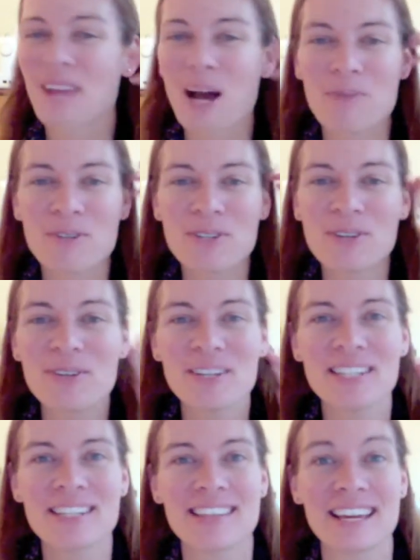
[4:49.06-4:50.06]

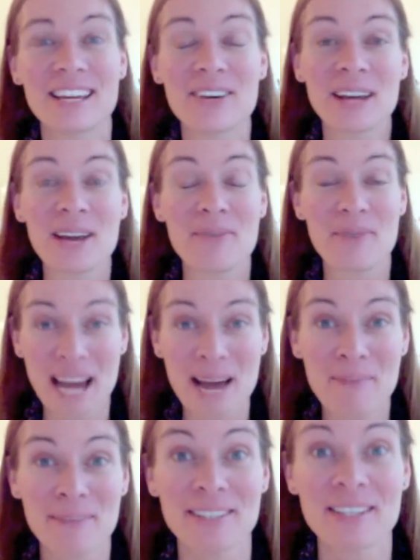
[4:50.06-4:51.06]
opportunity to think, okay, what
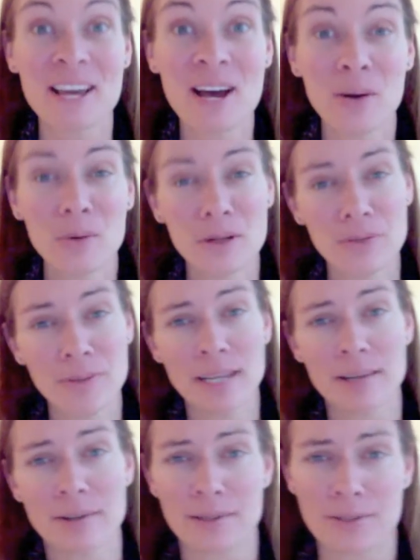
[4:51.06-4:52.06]
happens when a
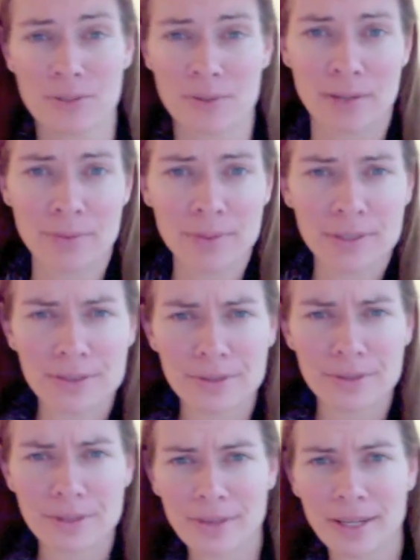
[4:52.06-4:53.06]
video goes wrong, when you're
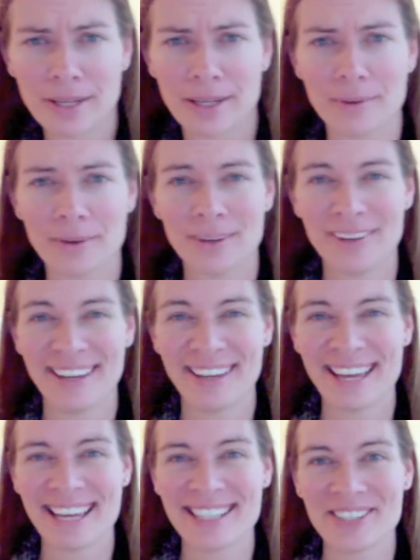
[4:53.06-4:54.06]
doing a video
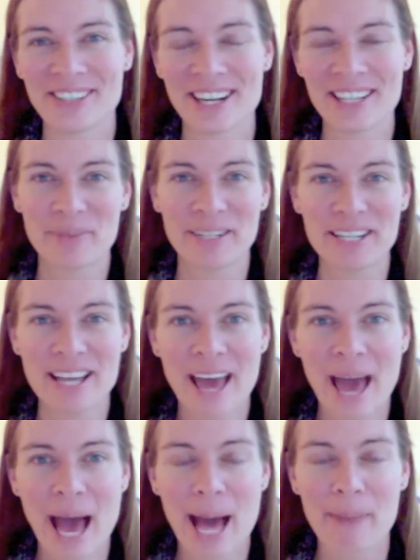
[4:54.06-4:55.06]
and your husband
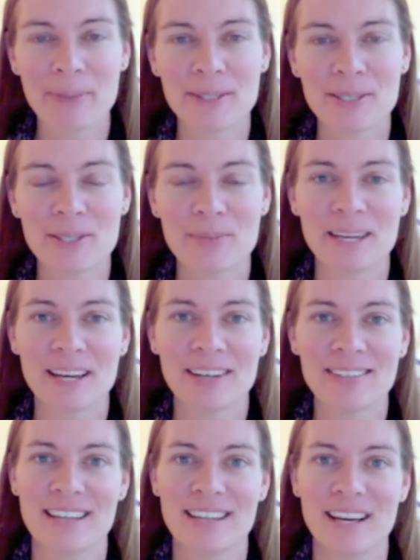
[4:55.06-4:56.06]
happens to be
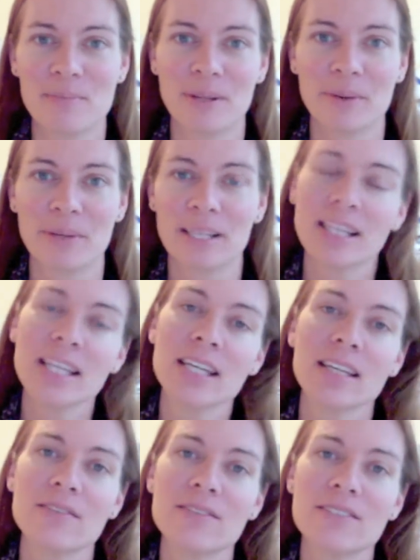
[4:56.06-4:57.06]
outside blowing
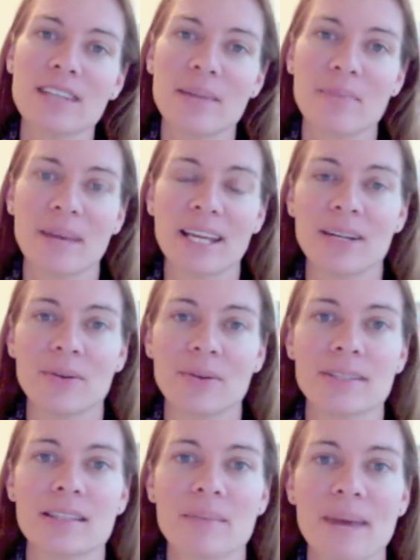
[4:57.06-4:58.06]
leaves and making
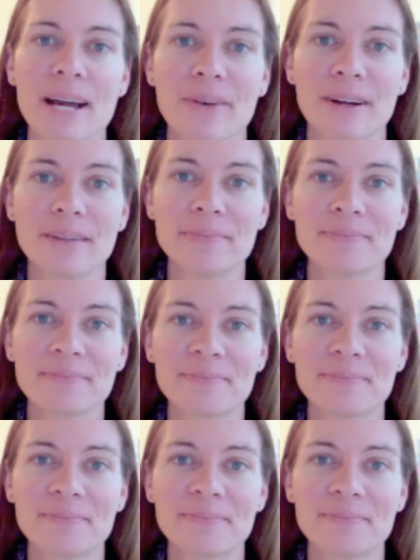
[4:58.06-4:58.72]
noise in the background?